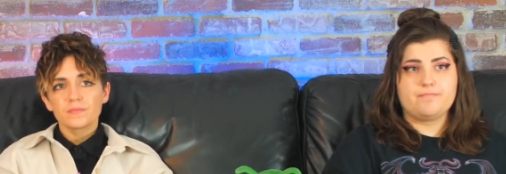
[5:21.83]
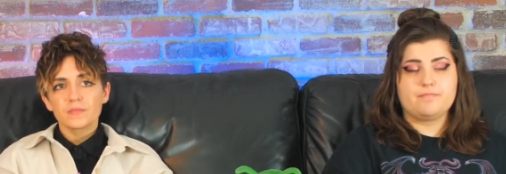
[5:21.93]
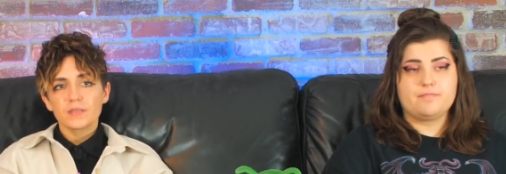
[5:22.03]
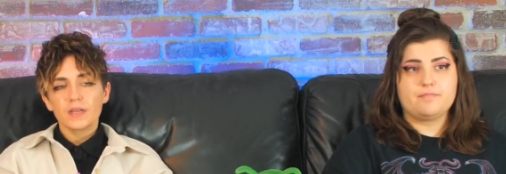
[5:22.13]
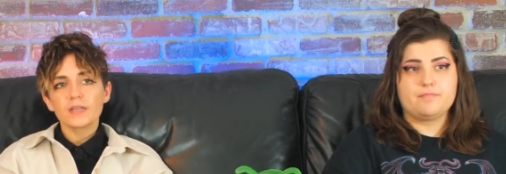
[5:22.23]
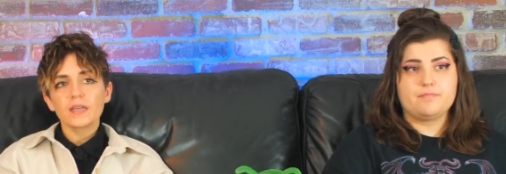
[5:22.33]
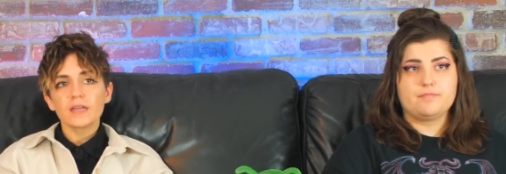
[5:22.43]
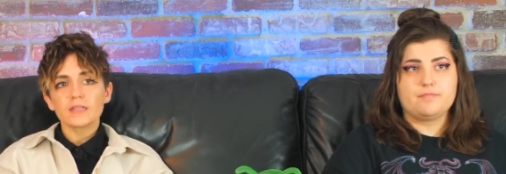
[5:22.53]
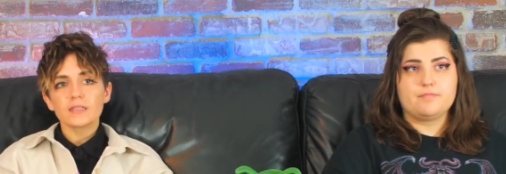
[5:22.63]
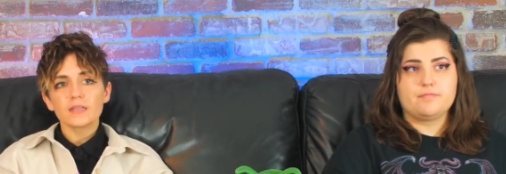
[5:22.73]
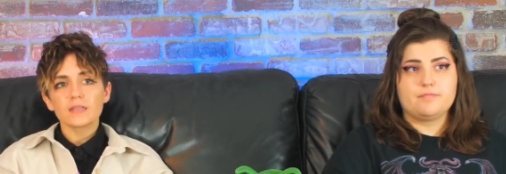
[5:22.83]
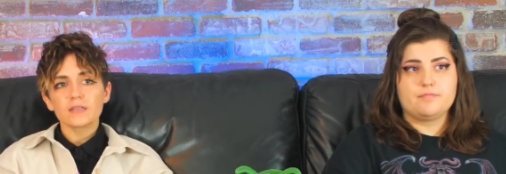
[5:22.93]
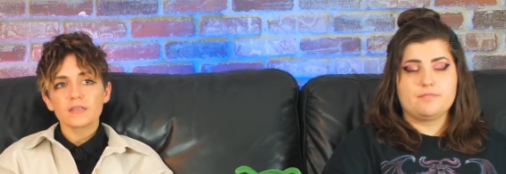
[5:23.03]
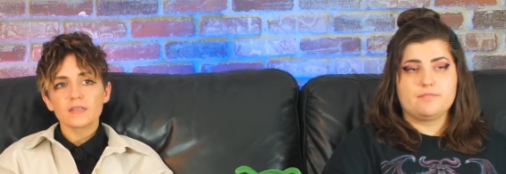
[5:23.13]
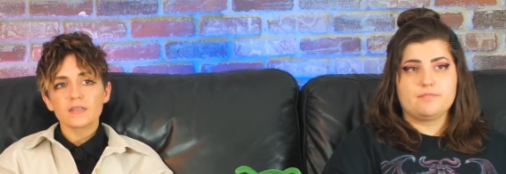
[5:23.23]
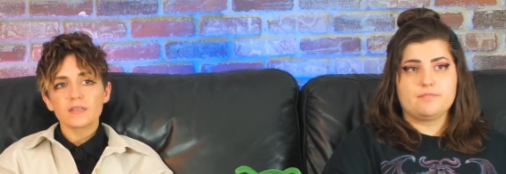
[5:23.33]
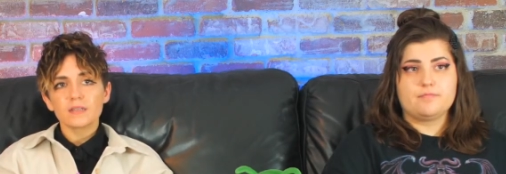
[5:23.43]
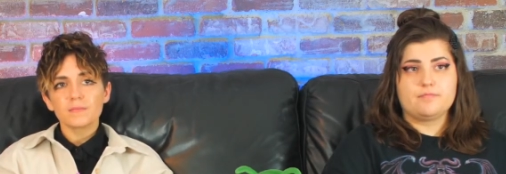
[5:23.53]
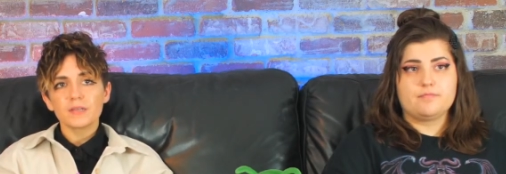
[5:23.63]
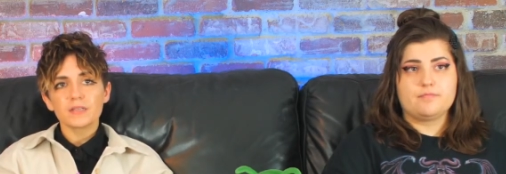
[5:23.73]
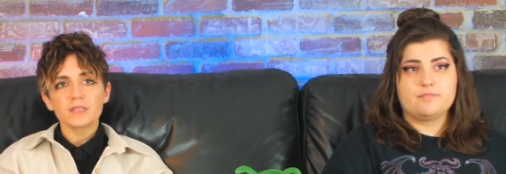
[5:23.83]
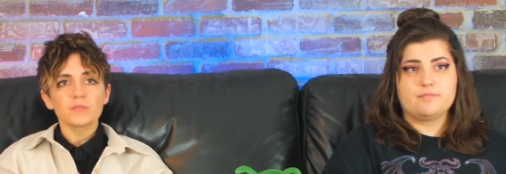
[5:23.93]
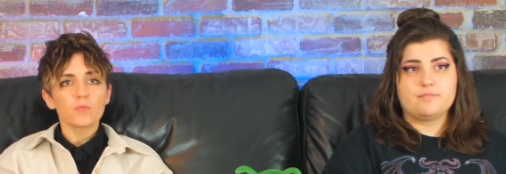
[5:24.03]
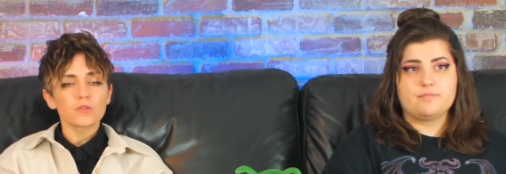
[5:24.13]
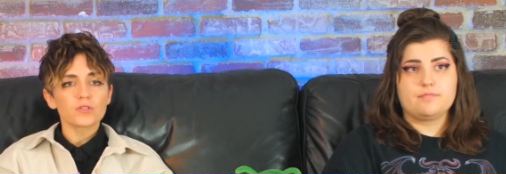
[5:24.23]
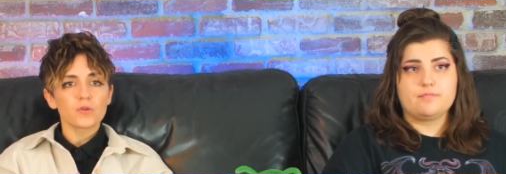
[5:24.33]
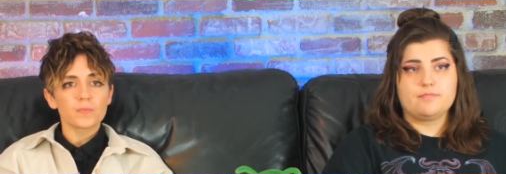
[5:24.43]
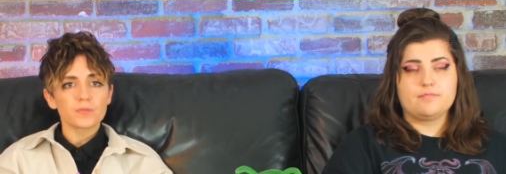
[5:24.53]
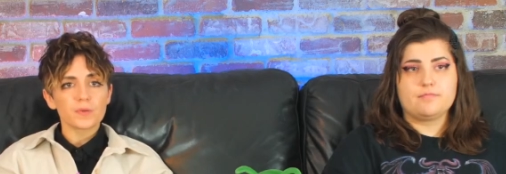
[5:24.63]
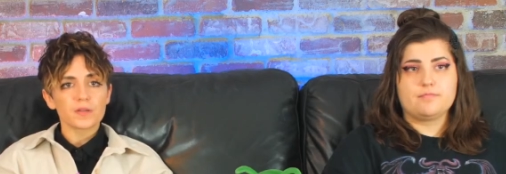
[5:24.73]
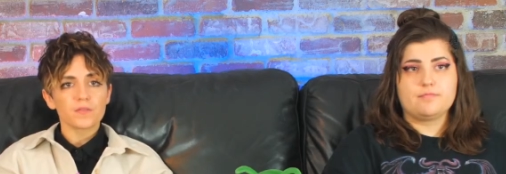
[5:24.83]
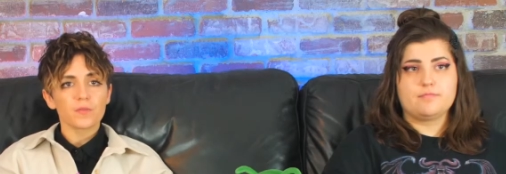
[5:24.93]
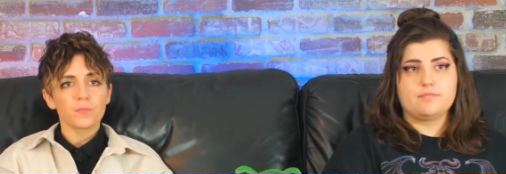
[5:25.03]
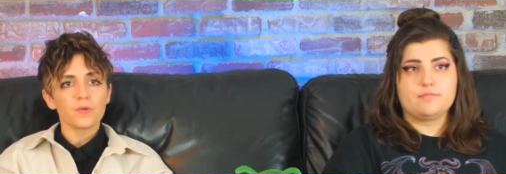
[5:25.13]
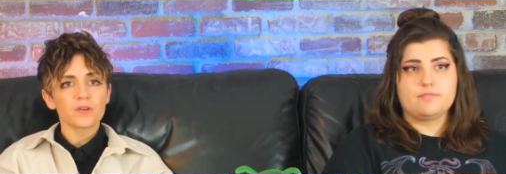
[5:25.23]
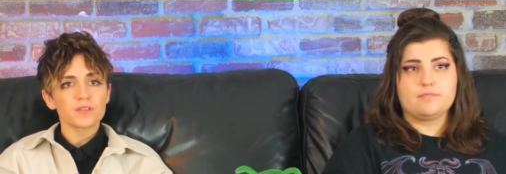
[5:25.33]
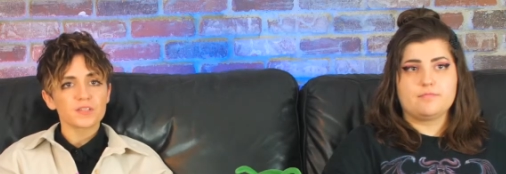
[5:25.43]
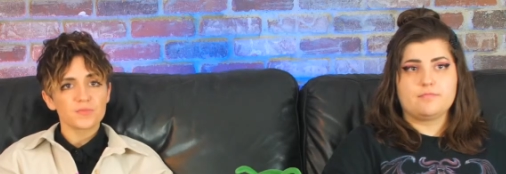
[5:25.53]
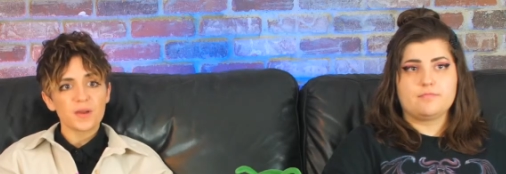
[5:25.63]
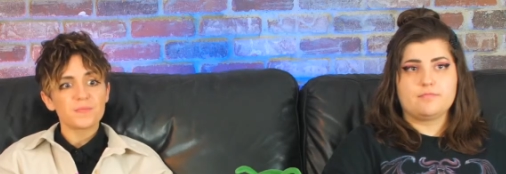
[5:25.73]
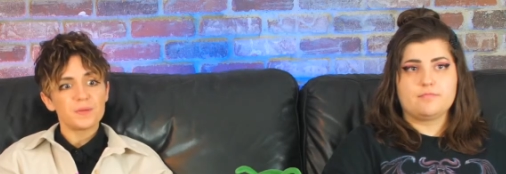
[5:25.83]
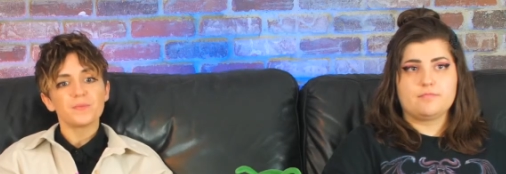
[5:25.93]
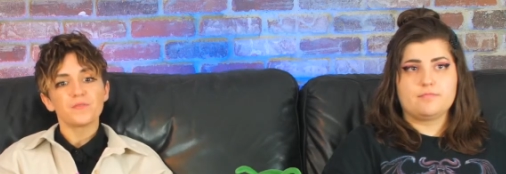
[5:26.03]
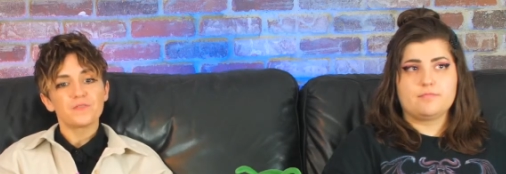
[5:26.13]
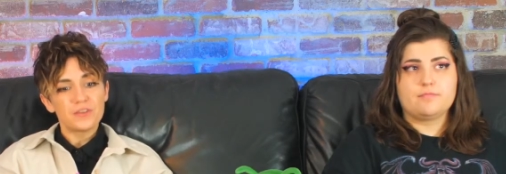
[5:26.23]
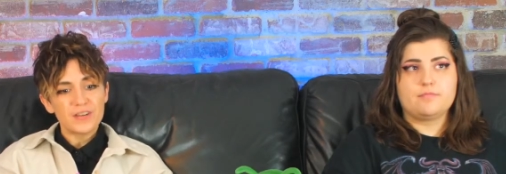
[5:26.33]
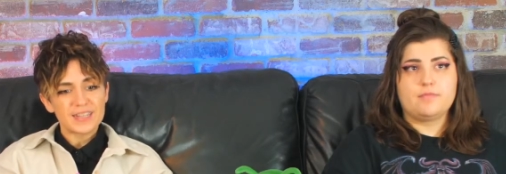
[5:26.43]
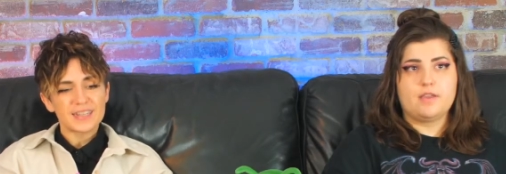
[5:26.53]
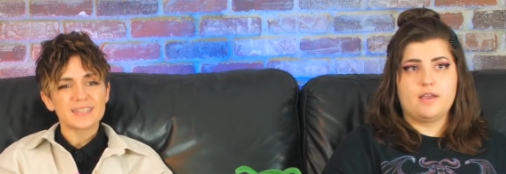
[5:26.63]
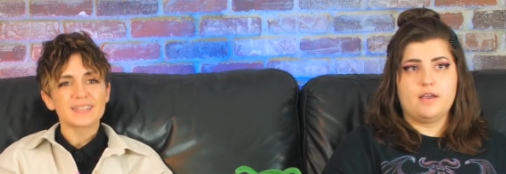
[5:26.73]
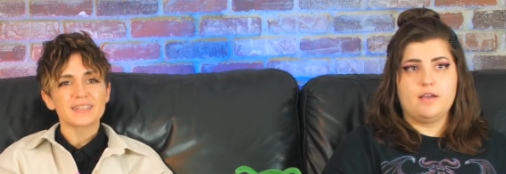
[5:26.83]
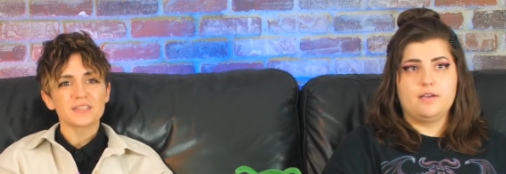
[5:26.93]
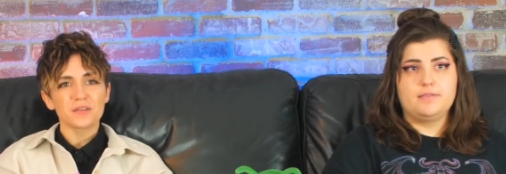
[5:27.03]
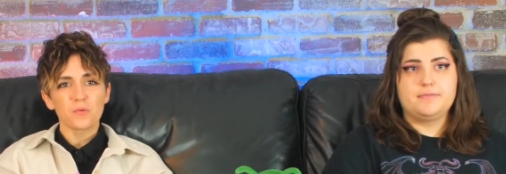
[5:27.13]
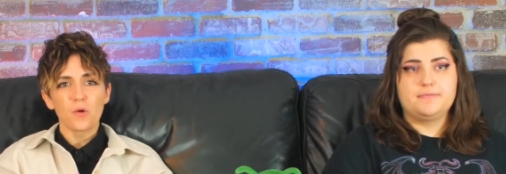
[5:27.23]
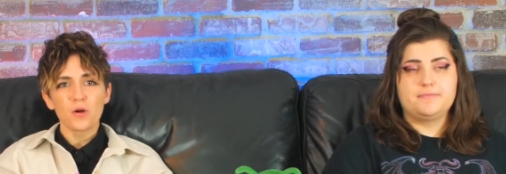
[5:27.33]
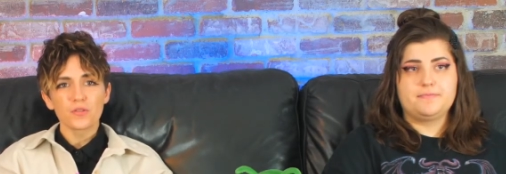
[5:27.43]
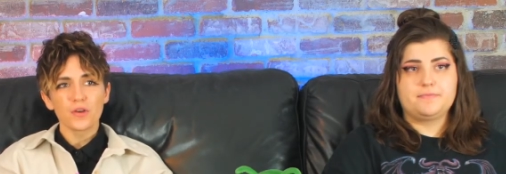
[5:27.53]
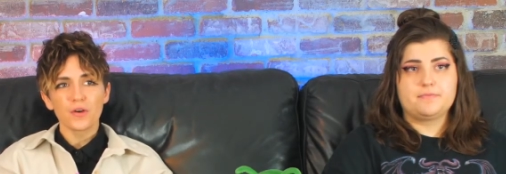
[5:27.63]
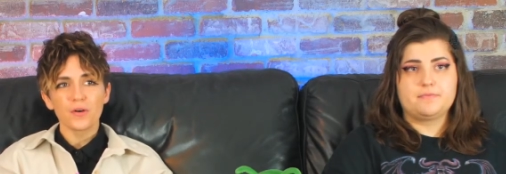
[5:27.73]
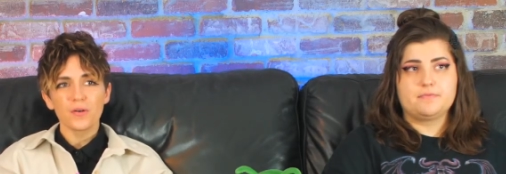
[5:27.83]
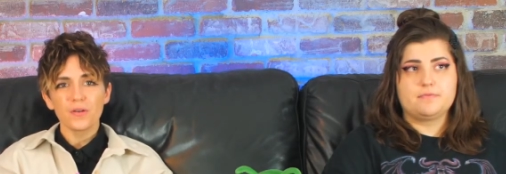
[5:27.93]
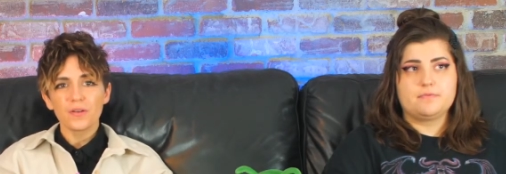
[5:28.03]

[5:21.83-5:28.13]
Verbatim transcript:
Speaker 1: And again, it's like because it's more so her perspective in the book. This is why people viewing this yeah. gets like, what the hell?